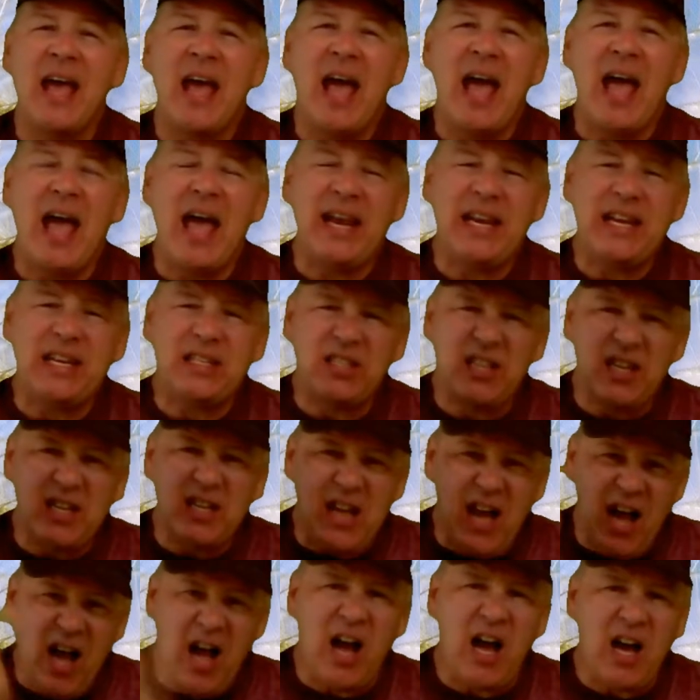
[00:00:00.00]
and it's an
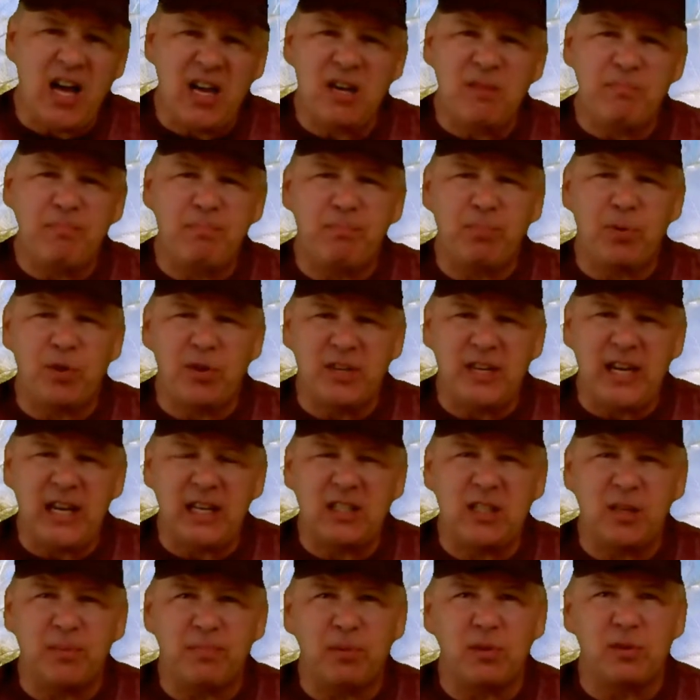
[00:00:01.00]

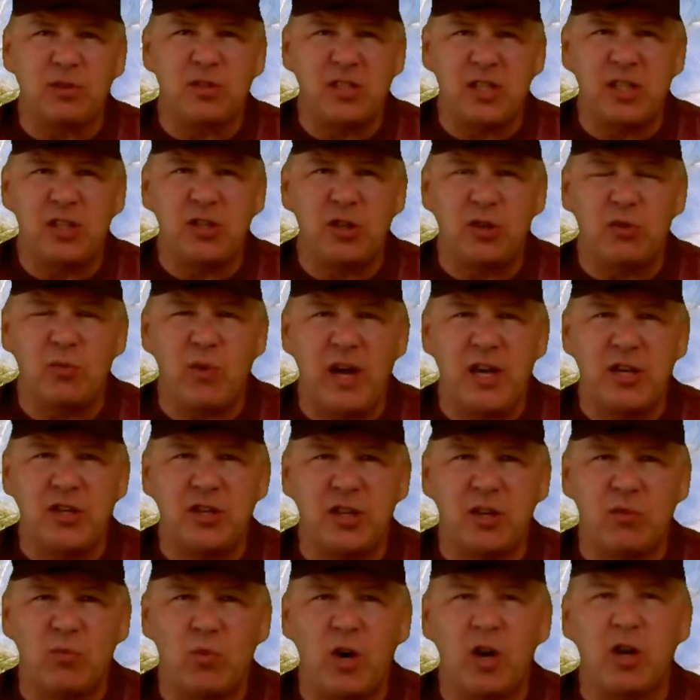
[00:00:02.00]
unpredictable
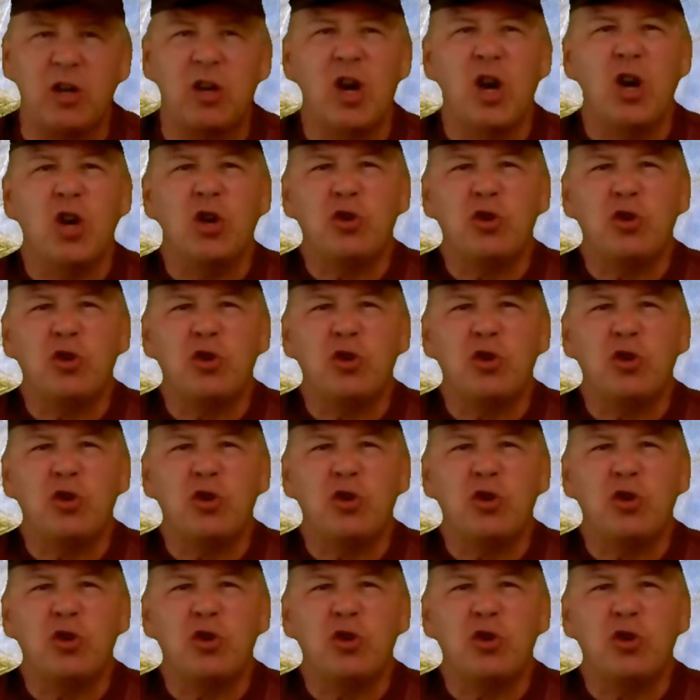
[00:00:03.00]
situation where